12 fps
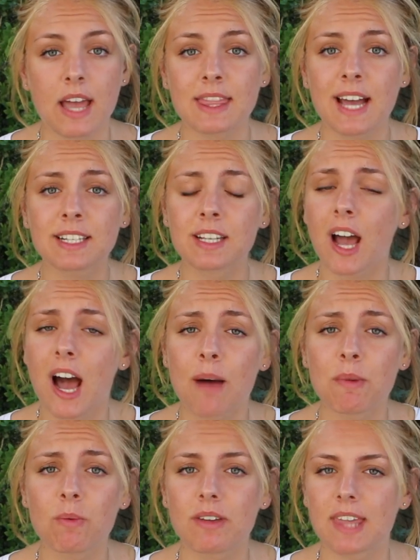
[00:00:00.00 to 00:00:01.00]
and that's
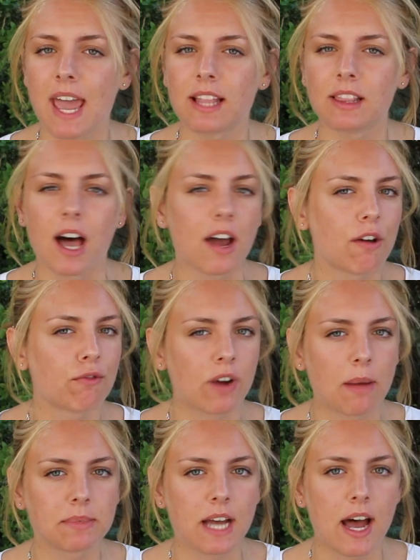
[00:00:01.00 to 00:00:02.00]
common with a lot of
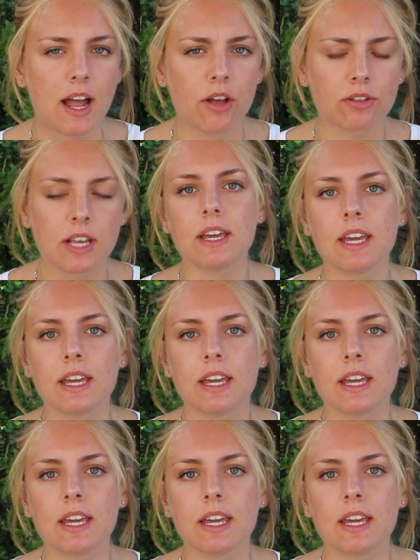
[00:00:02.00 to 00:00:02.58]
reptiles.